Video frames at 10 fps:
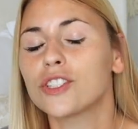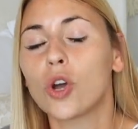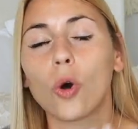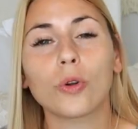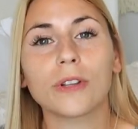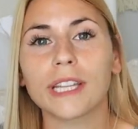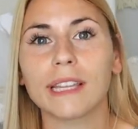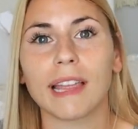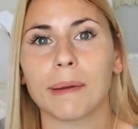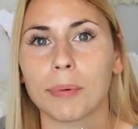
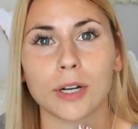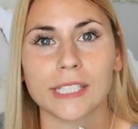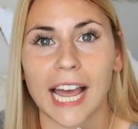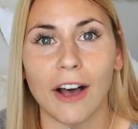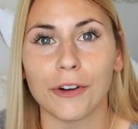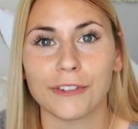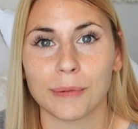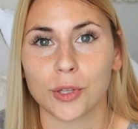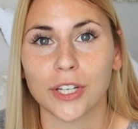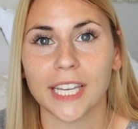totally like burnt out
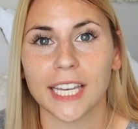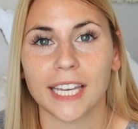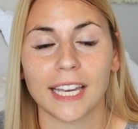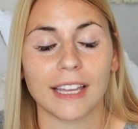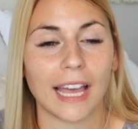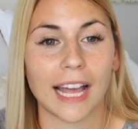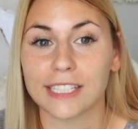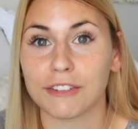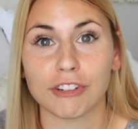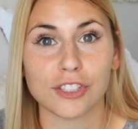from looking
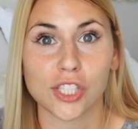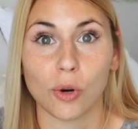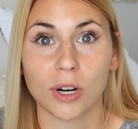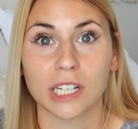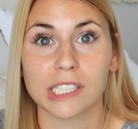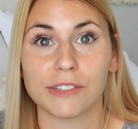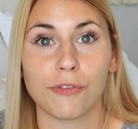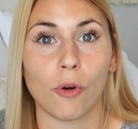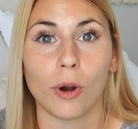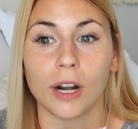at different stores
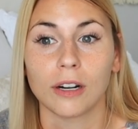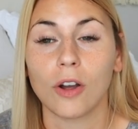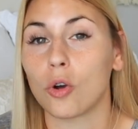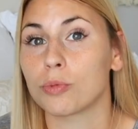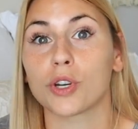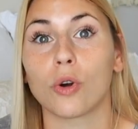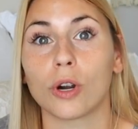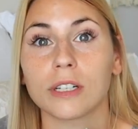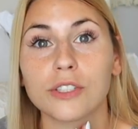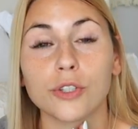for home
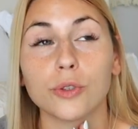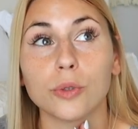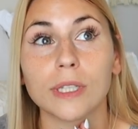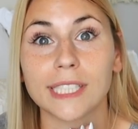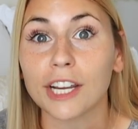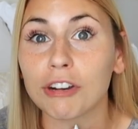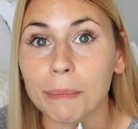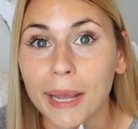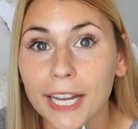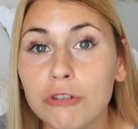decor to
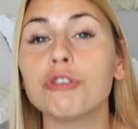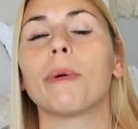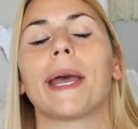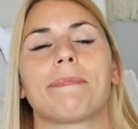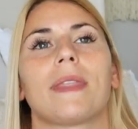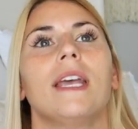decorate my entryway.